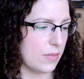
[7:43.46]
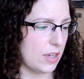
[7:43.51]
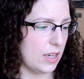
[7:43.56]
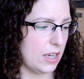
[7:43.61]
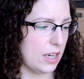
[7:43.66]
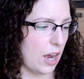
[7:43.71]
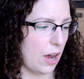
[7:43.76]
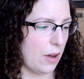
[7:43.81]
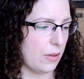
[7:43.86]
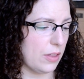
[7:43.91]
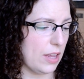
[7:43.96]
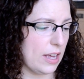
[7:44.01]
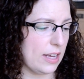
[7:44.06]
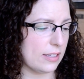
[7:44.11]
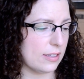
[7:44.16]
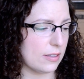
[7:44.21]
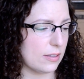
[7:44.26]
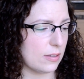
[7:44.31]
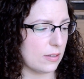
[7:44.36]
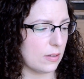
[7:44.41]
You know,
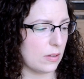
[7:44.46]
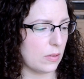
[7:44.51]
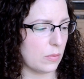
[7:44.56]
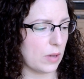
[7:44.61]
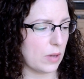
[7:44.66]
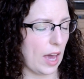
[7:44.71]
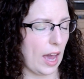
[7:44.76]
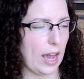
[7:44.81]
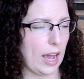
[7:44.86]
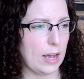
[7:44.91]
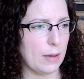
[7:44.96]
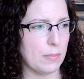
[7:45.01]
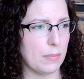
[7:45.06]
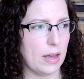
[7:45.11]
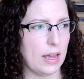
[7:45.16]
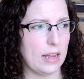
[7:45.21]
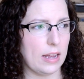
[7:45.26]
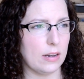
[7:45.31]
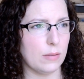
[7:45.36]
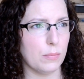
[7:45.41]
this came
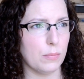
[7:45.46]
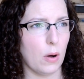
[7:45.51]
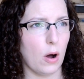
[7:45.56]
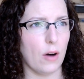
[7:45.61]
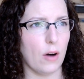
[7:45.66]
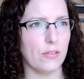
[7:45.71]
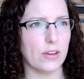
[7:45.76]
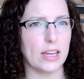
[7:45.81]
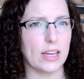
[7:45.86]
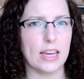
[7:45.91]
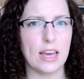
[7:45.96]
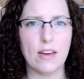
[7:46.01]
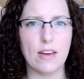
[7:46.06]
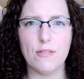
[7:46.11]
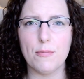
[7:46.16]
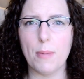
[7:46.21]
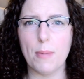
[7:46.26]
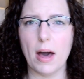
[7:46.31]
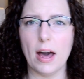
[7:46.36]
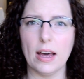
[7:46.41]
in part of a
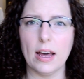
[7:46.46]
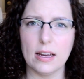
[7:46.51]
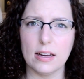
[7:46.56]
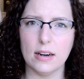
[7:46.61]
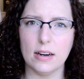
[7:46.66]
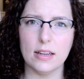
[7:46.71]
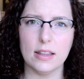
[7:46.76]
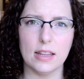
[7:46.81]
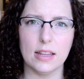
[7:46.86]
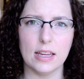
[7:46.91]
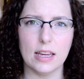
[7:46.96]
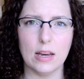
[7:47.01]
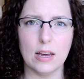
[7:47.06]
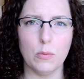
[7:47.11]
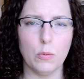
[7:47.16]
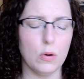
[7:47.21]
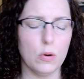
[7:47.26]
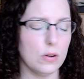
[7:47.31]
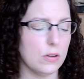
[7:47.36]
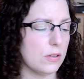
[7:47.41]
gift pack, I think
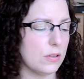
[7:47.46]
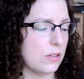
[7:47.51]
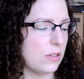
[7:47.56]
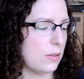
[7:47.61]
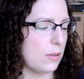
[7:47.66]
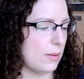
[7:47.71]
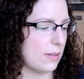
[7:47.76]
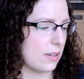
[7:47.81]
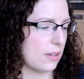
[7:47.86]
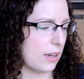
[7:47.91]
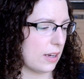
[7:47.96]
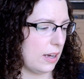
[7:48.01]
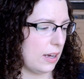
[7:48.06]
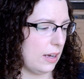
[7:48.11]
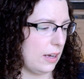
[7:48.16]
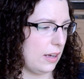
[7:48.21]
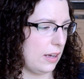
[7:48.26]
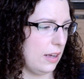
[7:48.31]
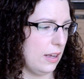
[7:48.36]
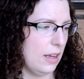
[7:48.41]
it was, so it's like
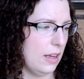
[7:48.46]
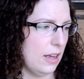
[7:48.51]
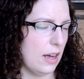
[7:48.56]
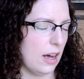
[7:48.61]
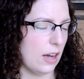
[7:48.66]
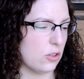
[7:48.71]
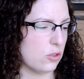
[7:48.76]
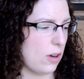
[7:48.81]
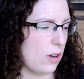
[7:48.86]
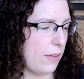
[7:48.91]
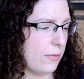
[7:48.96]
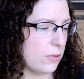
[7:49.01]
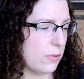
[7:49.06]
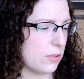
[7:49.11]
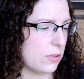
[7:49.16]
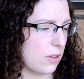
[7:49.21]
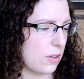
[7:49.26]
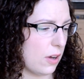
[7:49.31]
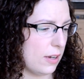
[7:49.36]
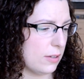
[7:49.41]
a
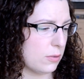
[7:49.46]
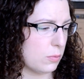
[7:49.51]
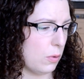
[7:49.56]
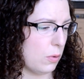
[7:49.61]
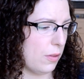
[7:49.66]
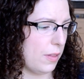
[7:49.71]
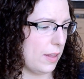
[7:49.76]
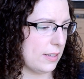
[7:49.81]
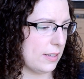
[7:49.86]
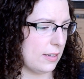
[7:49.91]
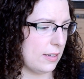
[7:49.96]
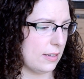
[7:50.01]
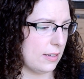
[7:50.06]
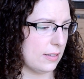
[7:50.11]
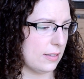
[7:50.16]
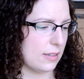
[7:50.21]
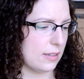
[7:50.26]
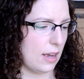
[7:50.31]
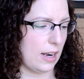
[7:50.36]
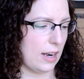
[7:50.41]
travel size one. This
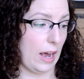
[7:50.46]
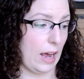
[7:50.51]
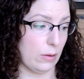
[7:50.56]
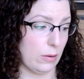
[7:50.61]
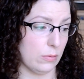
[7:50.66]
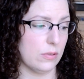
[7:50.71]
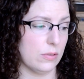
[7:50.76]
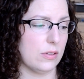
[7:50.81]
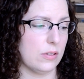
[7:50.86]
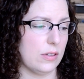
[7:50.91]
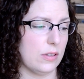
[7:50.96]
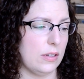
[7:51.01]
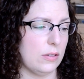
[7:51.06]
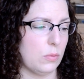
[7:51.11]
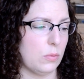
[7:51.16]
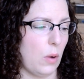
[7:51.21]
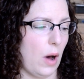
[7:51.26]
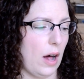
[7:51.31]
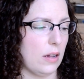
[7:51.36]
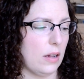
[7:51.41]
is 1 ounce
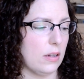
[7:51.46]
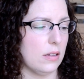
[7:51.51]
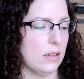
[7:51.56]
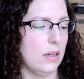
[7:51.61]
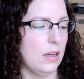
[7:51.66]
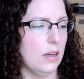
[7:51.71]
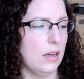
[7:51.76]
as well.